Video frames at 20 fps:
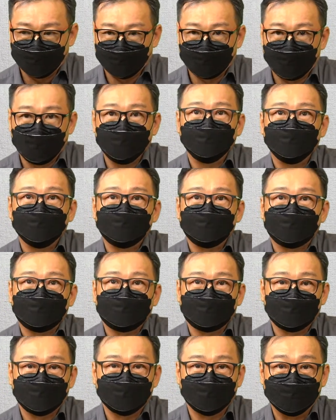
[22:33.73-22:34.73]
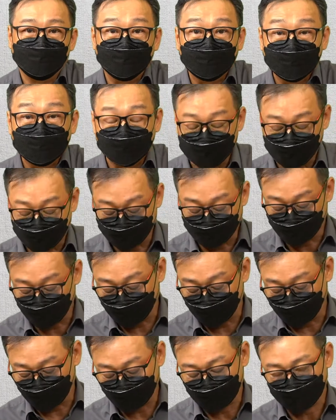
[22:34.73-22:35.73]
Cambridge as in England
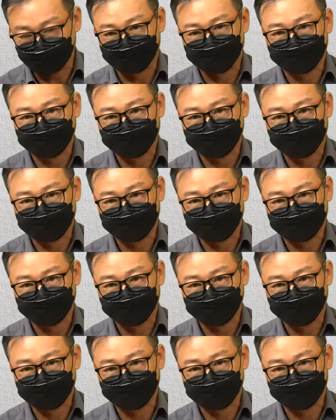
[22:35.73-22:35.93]
syllabus.